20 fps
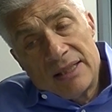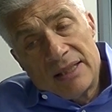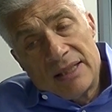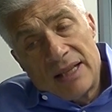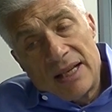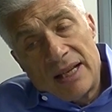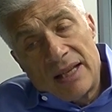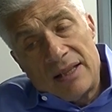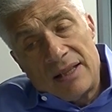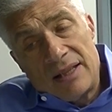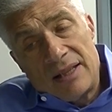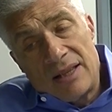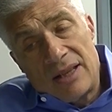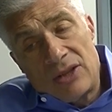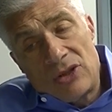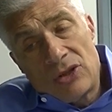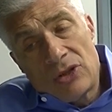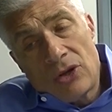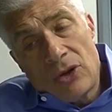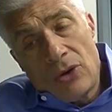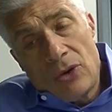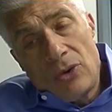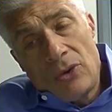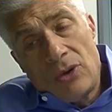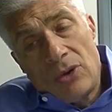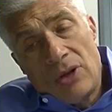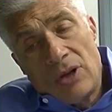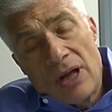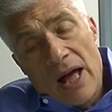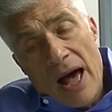And the
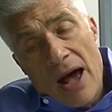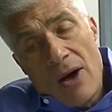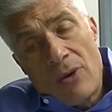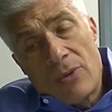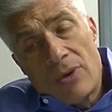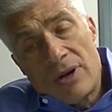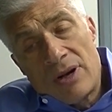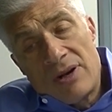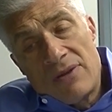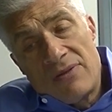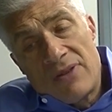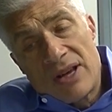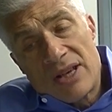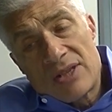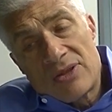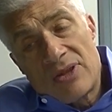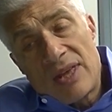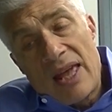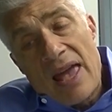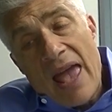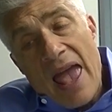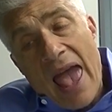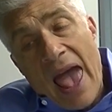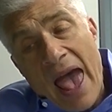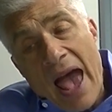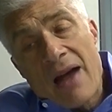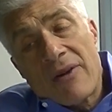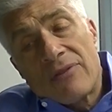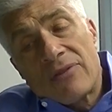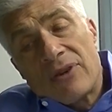total the
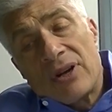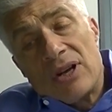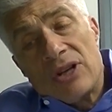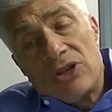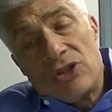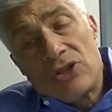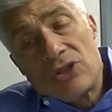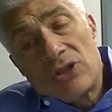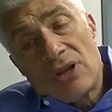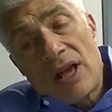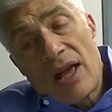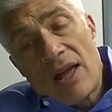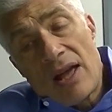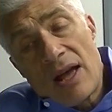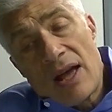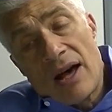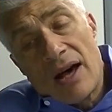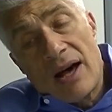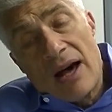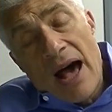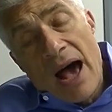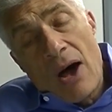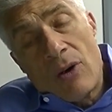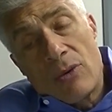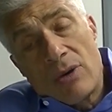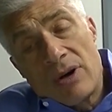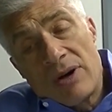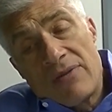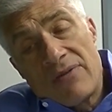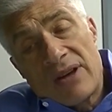average
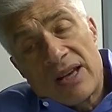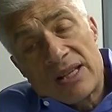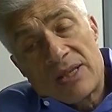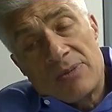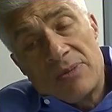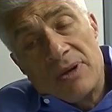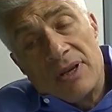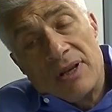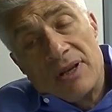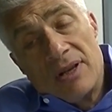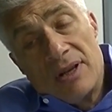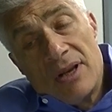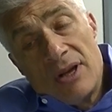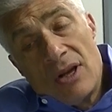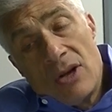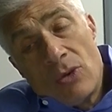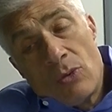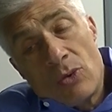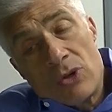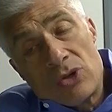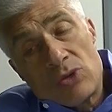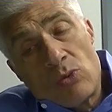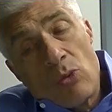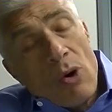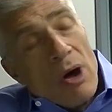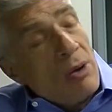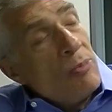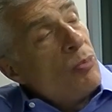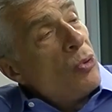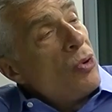outward investment was
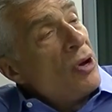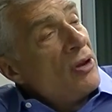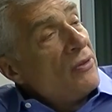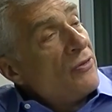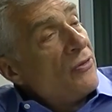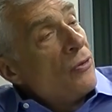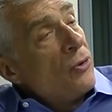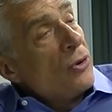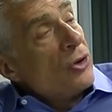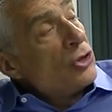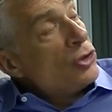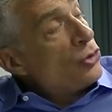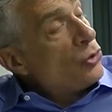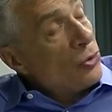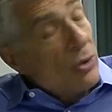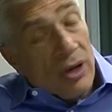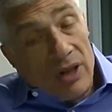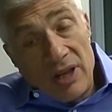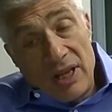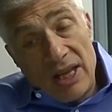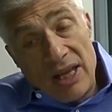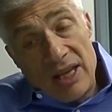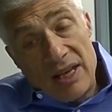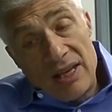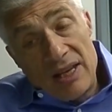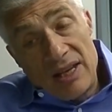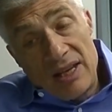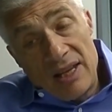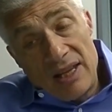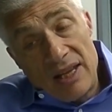1.4
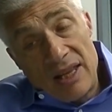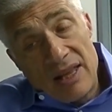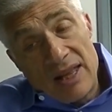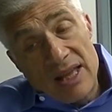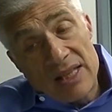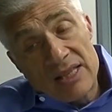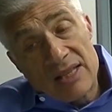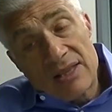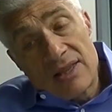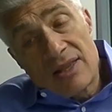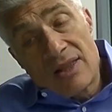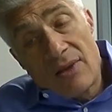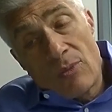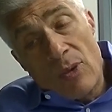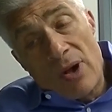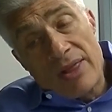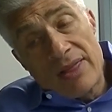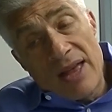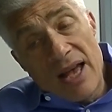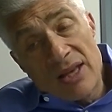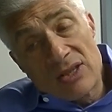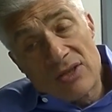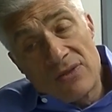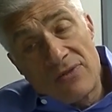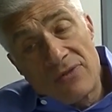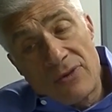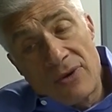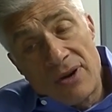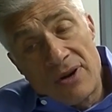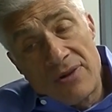trillion. That's
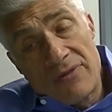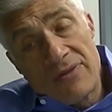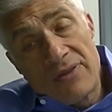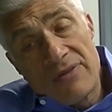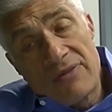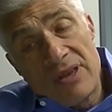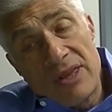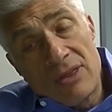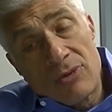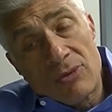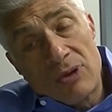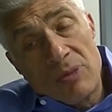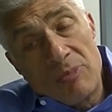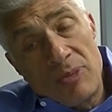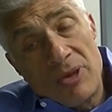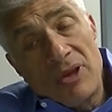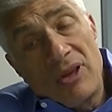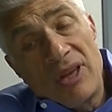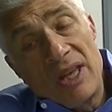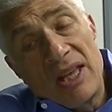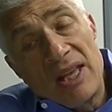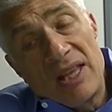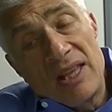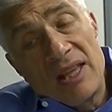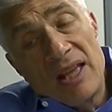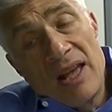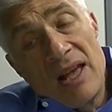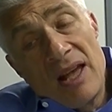$1,453 billion.